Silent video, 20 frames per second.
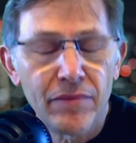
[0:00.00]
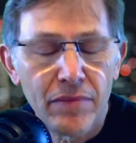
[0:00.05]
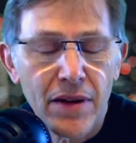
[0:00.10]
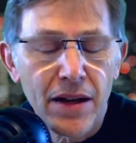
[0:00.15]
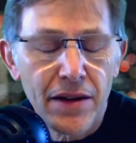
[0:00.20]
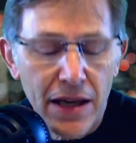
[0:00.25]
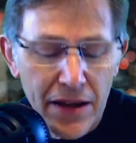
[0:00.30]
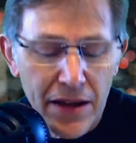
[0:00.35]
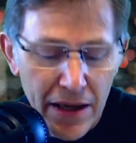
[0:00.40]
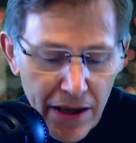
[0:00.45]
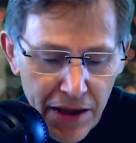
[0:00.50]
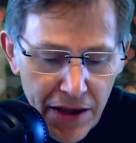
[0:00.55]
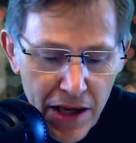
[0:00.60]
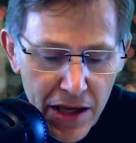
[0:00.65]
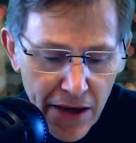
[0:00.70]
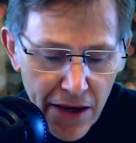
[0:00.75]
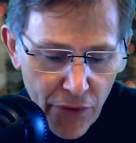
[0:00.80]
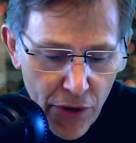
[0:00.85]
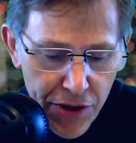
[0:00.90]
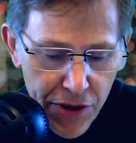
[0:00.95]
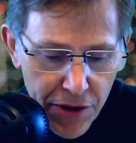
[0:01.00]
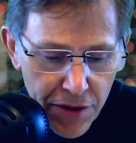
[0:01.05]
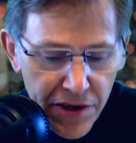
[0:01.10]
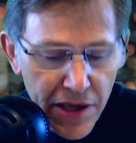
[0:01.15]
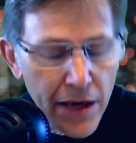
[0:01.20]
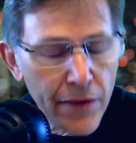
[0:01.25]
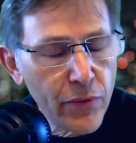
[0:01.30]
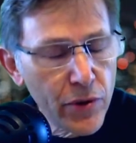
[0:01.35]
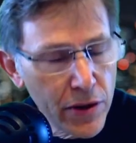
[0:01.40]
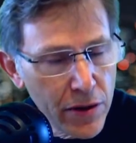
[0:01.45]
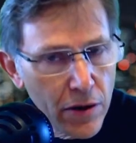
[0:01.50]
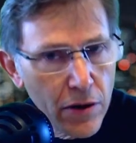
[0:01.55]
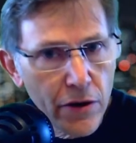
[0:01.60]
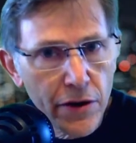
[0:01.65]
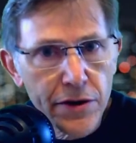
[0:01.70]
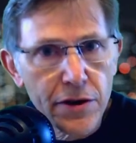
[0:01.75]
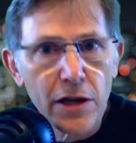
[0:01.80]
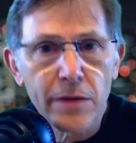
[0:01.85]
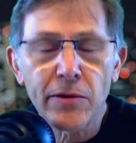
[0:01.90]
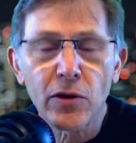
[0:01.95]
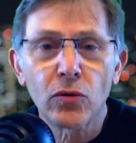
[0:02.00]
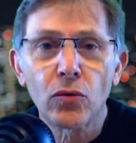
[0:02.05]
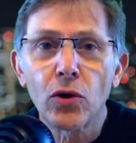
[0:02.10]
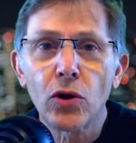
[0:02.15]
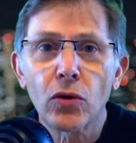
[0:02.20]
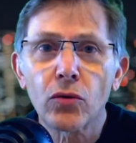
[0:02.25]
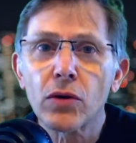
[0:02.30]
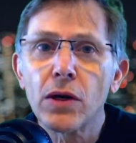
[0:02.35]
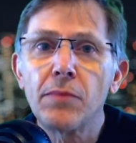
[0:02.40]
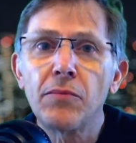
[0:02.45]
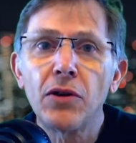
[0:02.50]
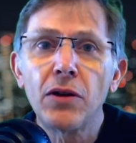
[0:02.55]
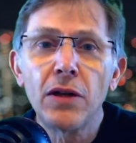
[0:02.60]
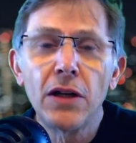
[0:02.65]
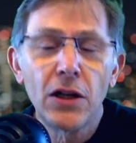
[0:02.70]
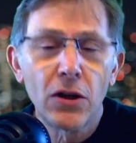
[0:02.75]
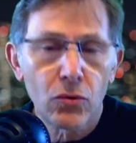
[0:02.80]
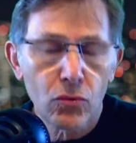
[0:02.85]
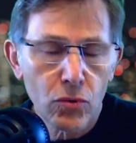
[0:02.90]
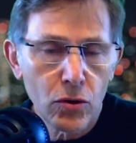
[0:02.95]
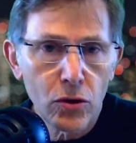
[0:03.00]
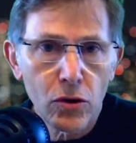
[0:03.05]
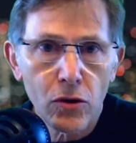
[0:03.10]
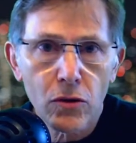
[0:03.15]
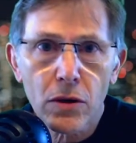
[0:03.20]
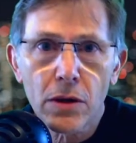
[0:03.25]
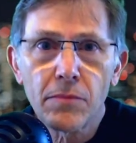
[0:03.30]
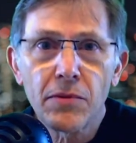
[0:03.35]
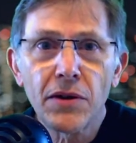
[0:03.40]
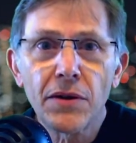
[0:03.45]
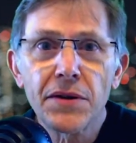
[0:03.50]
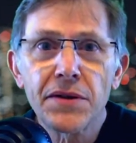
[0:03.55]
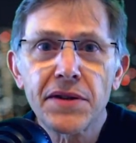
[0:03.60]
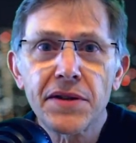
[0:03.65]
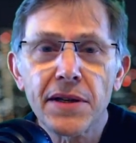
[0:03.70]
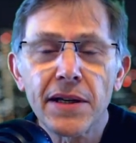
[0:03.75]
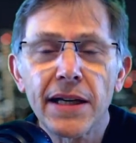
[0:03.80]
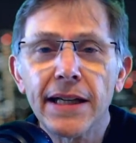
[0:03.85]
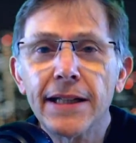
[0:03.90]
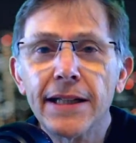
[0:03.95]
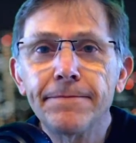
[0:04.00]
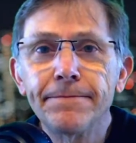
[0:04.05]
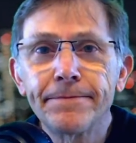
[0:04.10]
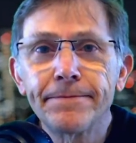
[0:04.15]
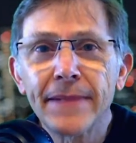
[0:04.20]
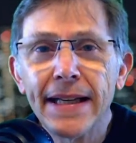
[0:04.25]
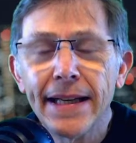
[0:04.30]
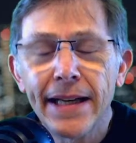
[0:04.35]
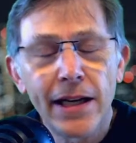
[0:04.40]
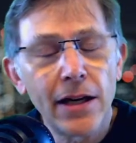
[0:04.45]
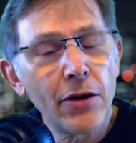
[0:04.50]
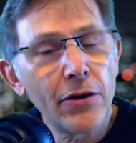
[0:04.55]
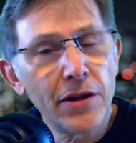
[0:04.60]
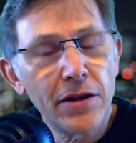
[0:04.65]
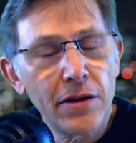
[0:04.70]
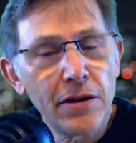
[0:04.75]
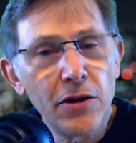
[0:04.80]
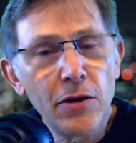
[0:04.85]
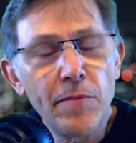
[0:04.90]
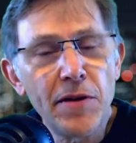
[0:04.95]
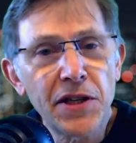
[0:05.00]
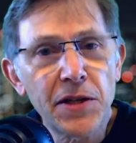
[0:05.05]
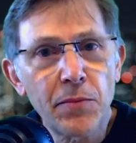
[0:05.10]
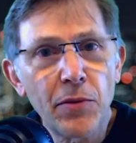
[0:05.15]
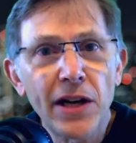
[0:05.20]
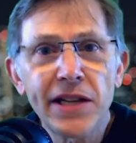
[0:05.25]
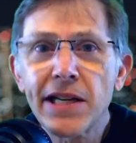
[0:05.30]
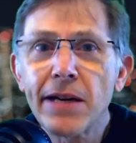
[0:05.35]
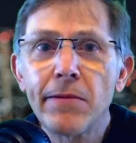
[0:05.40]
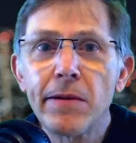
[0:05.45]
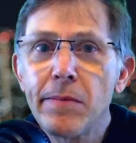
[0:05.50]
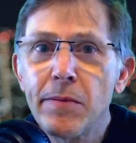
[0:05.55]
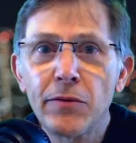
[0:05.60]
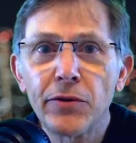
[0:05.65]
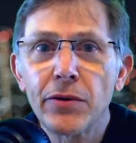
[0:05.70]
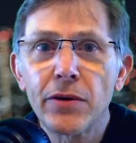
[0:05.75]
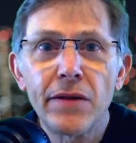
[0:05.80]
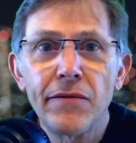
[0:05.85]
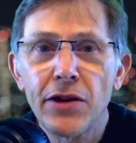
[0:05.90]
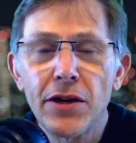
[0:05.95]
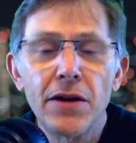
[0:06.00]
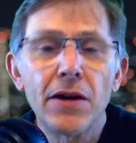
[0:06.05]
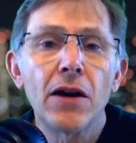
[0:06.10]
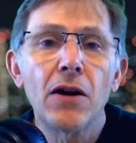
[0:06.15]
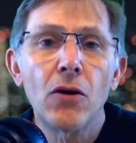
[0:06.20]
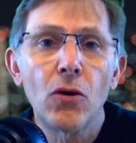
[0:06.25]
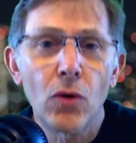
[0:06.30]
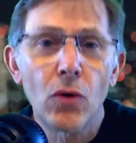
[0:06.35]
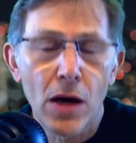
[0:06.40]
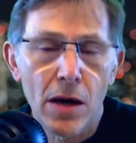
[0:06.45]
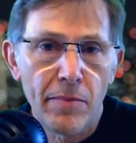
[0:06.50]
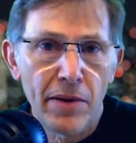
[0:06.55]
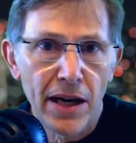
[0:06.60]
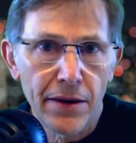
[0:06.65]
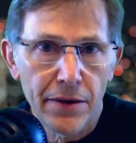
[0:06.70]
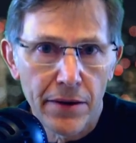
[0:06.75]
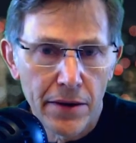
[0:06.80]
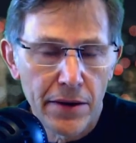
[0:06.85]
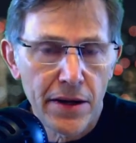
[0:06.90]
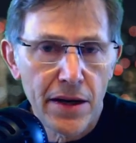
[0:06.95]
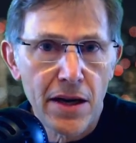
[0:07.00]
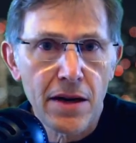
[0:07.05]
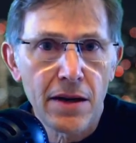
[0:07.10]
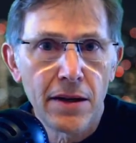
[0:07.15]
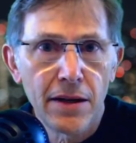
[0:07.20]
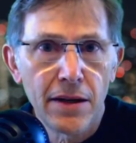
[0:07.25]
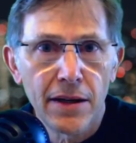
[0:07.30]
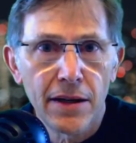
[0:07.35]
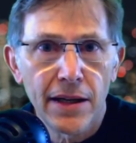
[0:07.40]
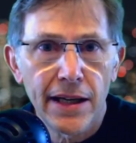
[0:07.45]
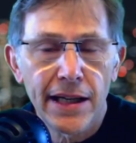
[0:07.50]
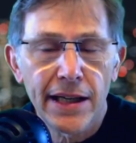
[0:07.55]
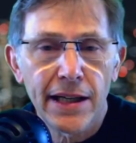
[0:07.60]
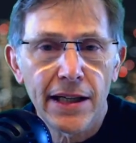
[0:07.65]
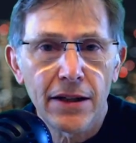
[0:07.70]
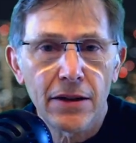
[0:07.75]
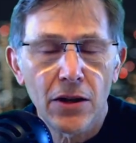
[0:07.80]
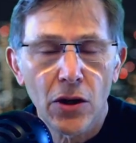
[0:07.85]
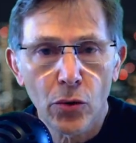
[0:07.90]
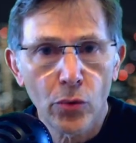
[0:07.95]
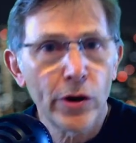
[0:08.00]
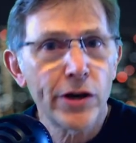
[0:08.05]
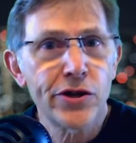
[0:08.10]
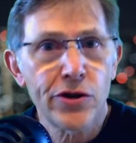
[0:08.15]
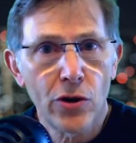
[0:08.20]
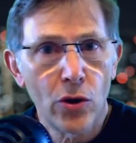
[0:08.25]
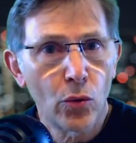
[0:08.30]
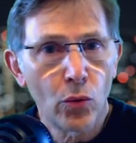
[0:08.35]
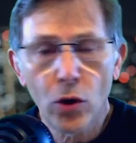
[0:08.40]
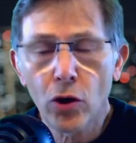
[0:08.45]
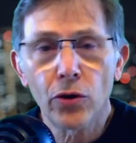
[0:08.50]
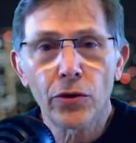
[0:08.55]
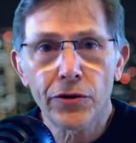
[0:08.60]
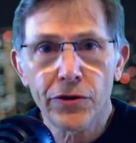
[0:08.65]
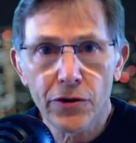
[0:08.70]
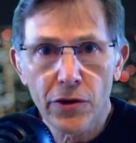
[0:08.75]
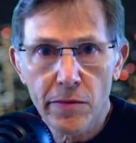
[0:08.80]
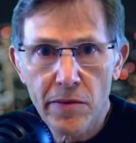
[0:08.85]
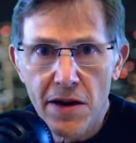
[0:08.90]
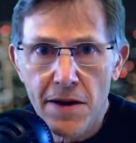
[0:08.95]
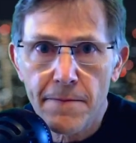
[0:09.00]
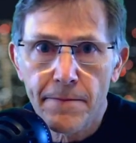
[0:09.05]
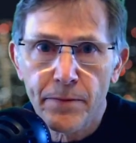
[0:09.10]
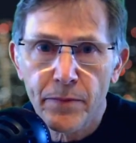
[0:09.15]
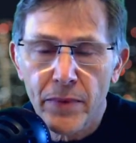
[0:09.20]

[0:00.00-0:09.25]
I think they've reached their time. We already talked about Roller Rumble. Roller Rumble is, you'd be surprised how many people don't even know about the original roller derby.